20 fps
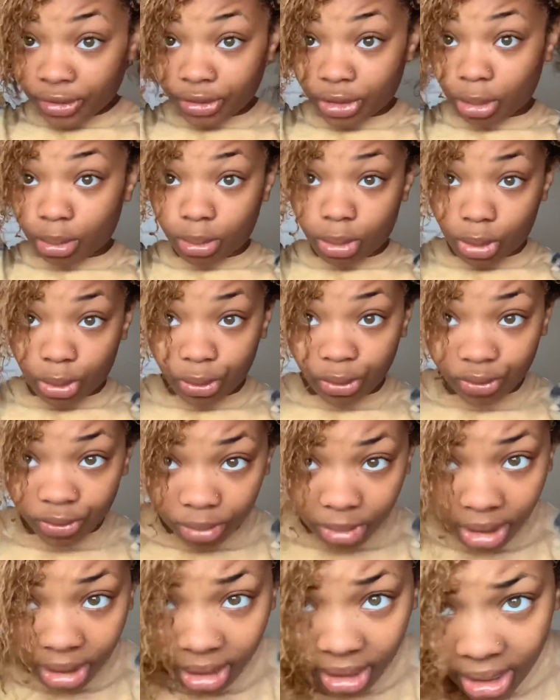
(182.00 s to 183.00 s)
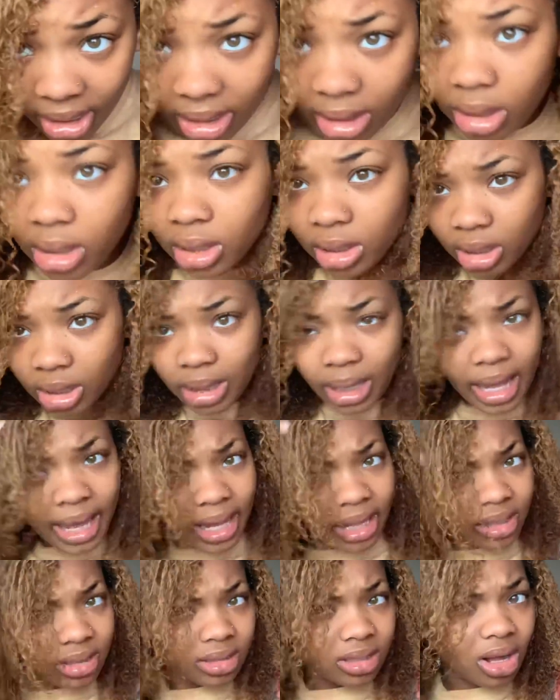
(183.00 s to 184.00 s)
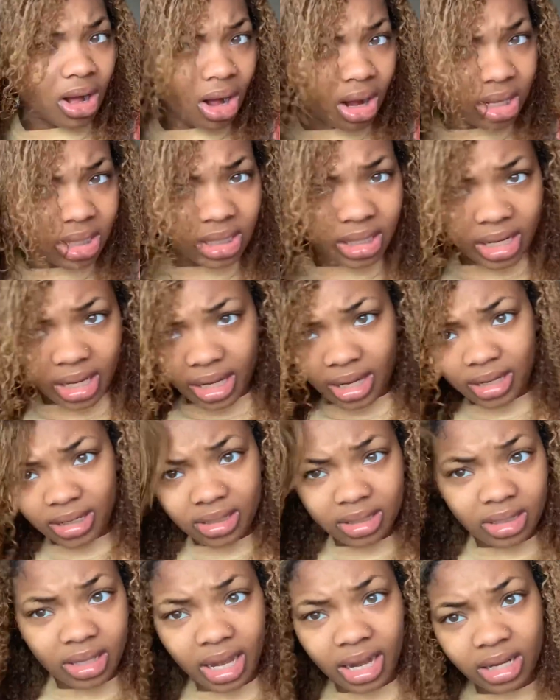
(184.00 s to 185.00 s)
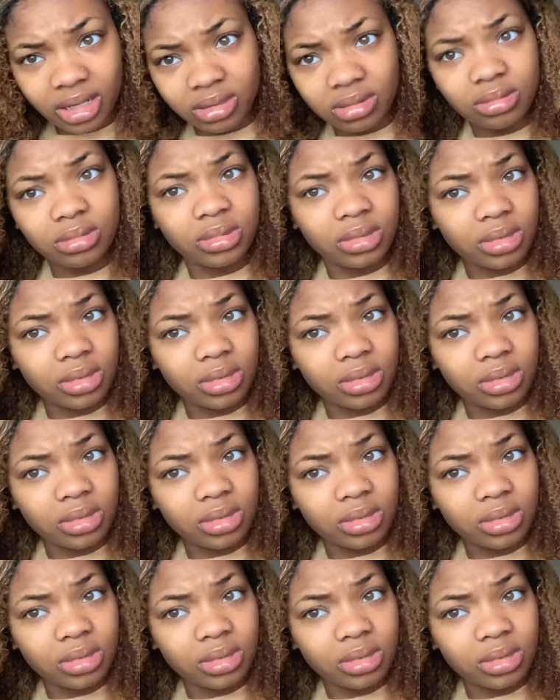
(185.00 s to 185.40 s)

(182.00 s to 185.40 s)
the movement, like all of that. Like